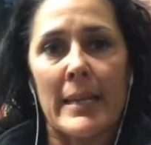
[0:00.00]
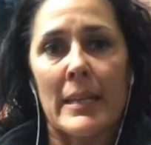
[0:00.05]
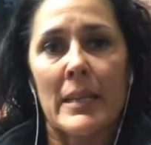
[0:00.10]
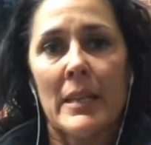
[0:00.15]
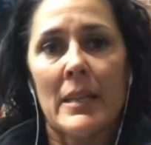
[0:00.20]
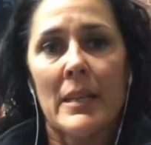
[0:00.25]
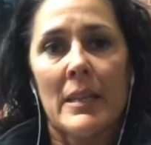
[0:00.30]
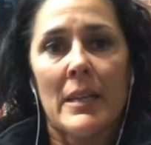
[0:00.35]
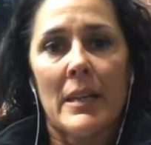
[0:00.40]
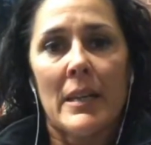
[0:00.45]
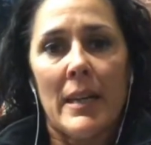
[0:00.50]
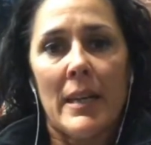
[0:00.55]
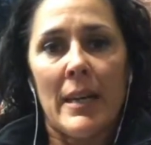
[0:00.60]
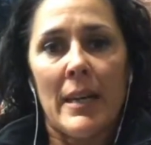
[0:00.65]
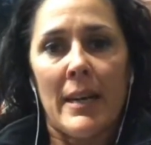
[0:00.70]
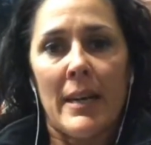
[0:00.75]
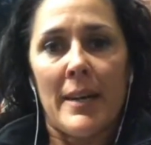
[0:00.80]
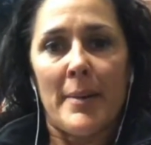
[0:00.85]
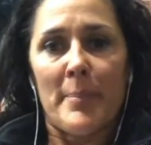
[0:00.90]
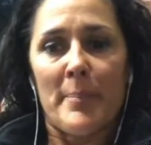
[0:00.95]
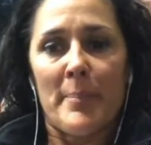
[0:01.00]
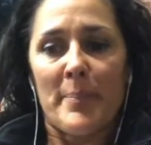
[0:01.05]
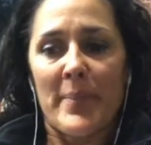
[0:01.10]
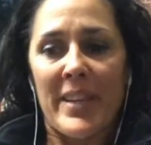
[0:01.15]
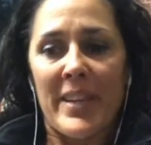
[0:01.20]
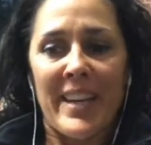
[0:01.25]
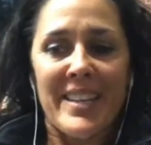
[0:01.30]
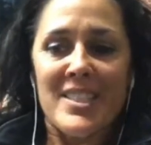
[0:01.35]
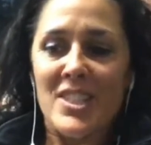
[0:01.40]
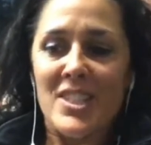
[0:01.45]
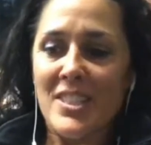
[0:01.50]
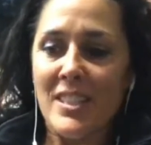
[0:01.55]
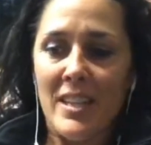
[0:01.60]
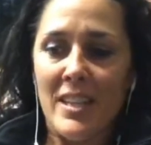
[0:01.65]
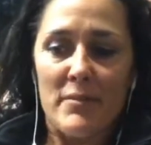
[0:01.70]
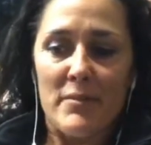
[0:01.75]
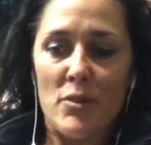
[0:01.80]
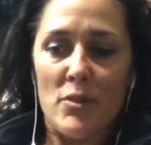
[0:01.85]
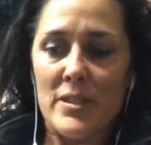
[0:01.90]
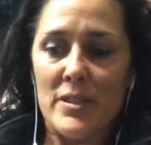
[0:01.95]
And I just love
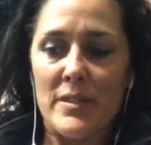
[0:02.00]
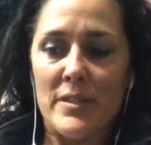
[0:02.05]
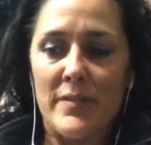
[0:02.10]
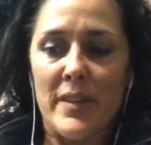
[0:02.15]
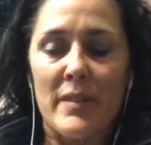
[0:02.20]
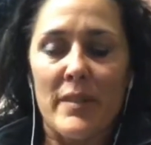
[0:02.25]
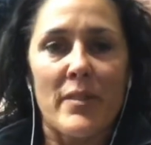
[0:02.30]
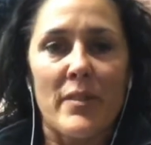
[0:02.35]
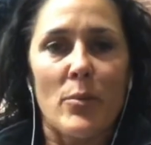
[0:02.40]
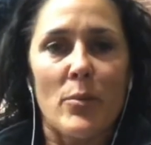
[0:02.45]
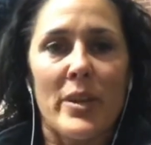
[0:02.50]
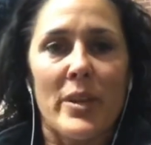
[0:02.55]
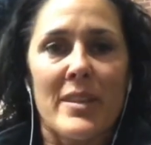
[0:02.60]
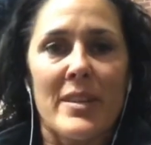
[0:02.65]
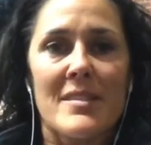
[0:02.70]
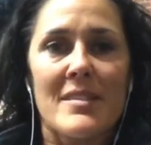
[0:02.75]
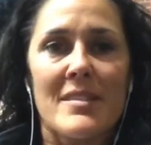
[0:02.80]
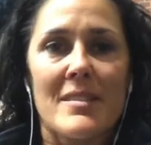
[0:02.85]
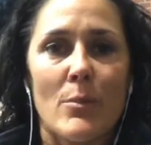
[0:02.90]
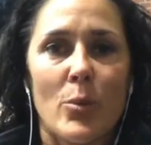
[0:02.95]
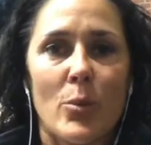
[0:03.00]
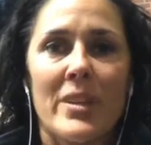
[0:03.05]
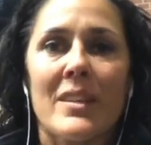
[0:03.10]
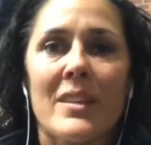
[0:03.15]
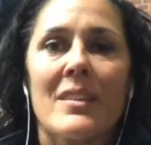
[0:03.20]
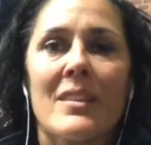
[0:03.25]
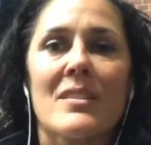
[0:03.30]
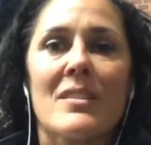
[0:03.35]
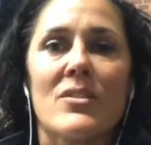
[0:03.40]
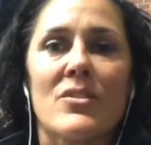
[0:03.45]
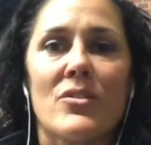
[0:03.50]
CrossFit for what it is.